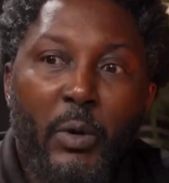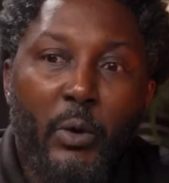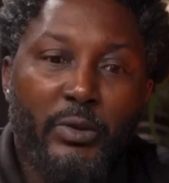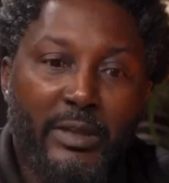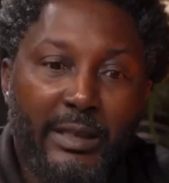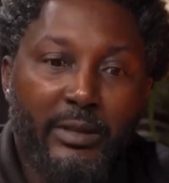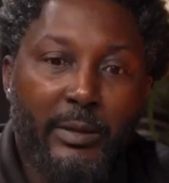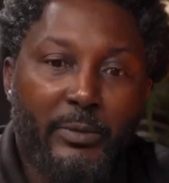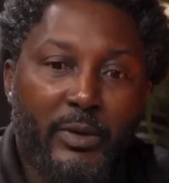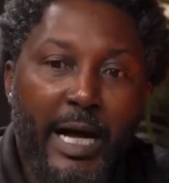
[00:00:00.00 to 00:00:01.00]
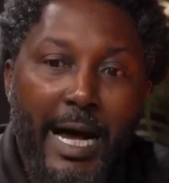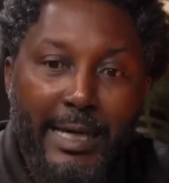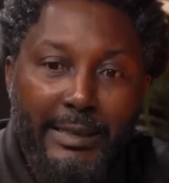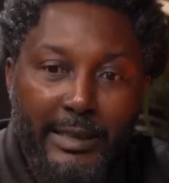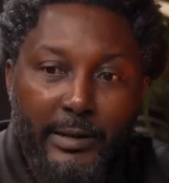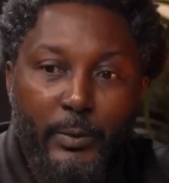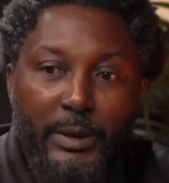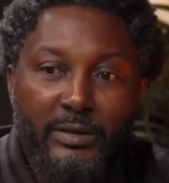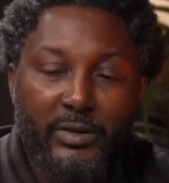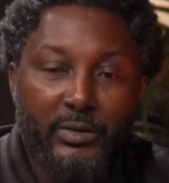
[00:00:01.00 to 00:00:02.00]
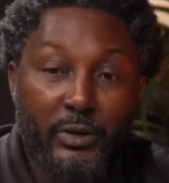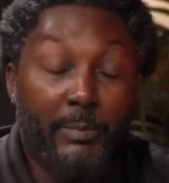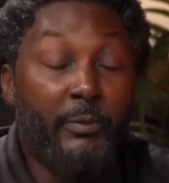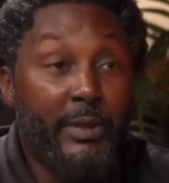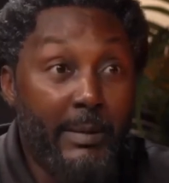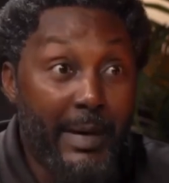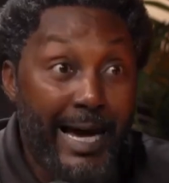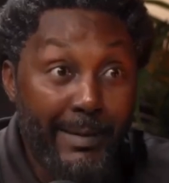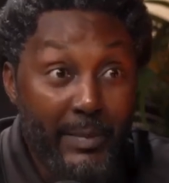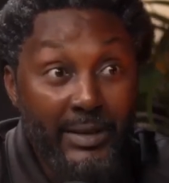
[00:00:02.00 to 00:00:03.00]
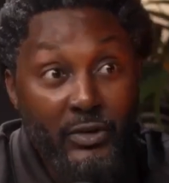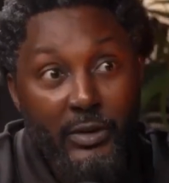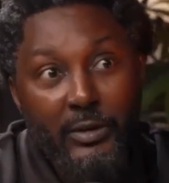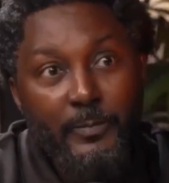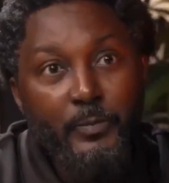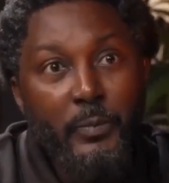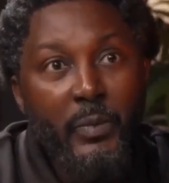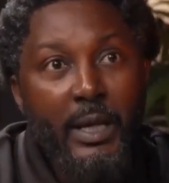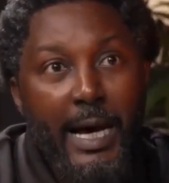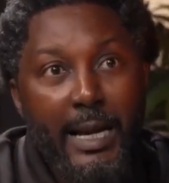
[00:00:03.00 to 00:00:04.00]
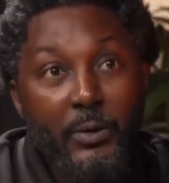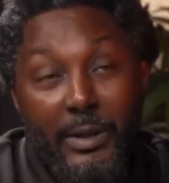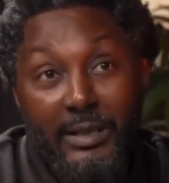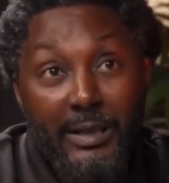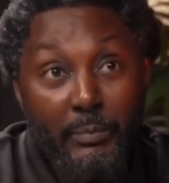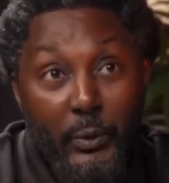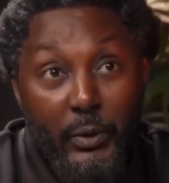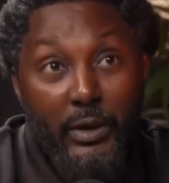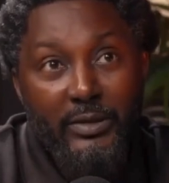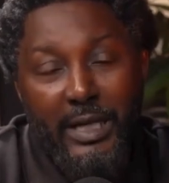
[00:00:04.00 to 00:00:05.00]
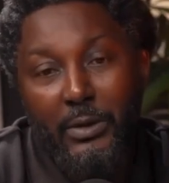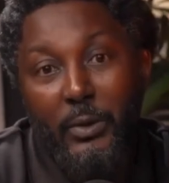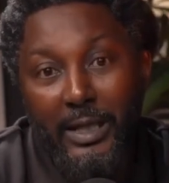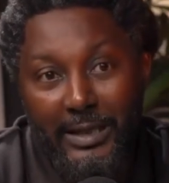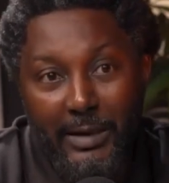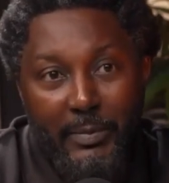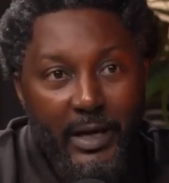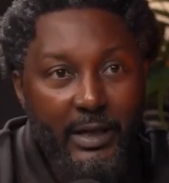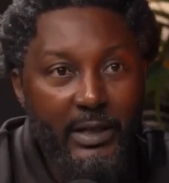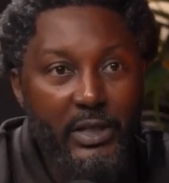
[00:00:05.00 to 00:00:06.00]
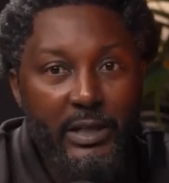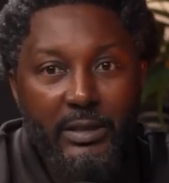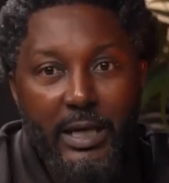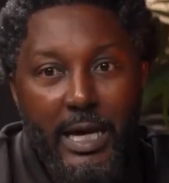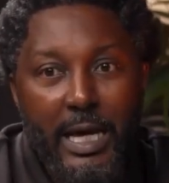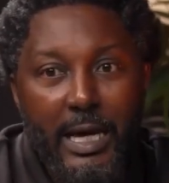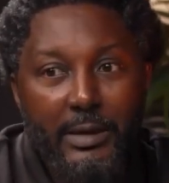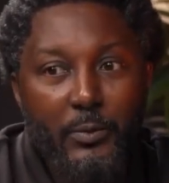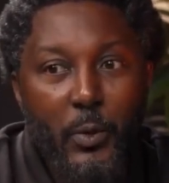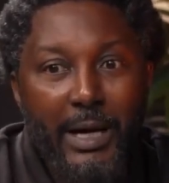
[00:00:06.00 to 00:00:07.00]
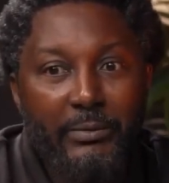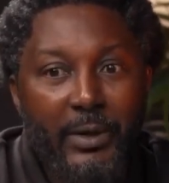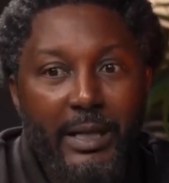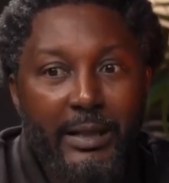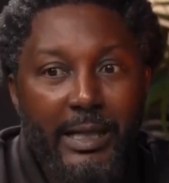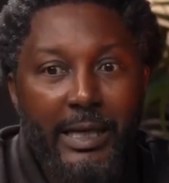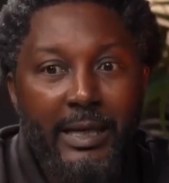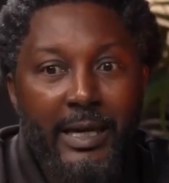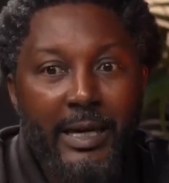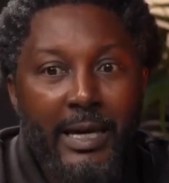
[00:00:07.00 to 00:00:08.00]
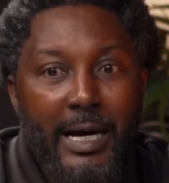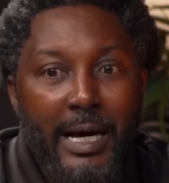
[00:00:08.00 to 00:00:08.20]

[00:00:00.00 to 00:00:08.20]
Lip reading: small startups that I deal with. Some of them I mentor. I look at their products, I look at their packaging, and quite frankly,